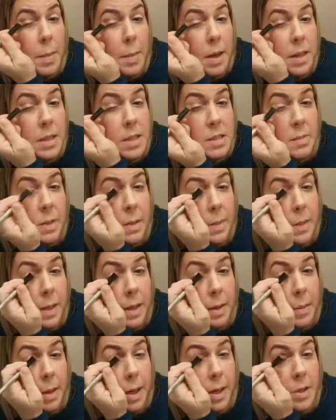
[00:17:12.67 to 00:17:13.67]
I'm not
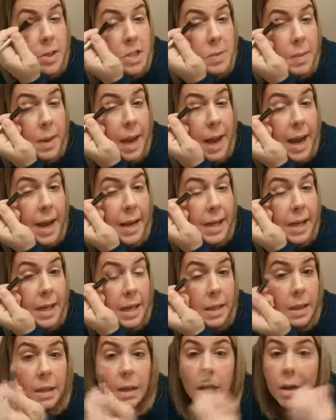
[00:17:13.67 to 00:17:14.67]
sweeping. I'm kind of just
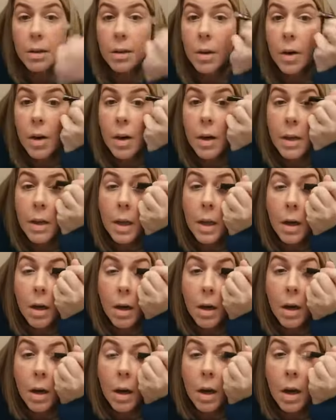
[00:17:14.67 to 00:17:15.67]
packing the color on
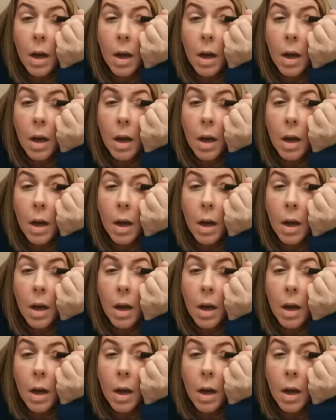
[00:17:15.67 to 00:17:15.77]
there